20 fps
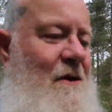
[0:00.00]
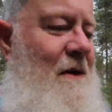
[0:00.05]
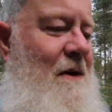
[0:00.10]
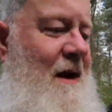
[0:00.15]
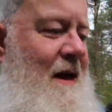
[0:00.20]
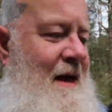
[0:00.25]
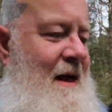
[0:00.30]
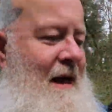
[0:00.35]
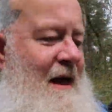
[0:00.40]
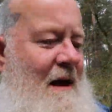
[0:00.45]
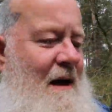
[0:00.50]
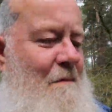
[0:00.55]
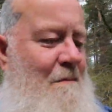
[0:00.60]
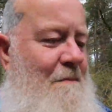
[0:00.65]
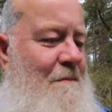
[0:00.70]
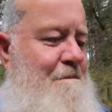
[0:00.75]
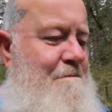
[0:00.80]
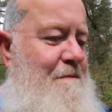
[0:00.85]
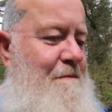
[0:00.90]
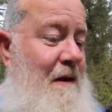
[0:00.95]
you know,
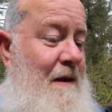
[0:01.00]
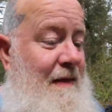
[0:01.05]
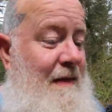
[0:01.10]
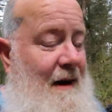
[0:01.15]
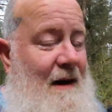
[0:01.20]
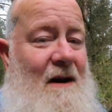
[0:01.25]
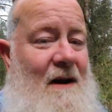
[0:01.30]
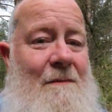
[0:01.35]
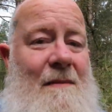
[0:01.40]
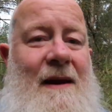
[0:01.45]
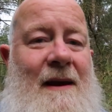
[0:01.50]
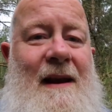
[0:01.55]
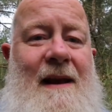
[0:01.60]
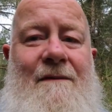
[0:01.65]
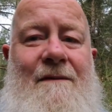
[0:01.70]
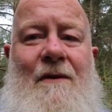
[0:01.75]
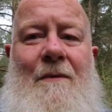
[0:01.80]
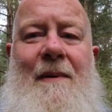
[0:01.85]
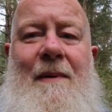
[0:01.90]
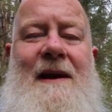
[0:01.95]
and by that, I mean
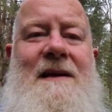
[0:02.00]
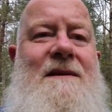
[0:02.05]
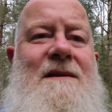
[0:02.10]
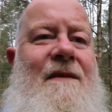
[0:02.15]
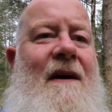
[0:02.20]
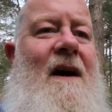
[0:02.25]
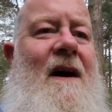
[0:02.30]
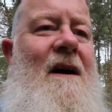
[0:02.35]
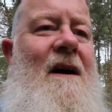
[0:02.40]
either a piece of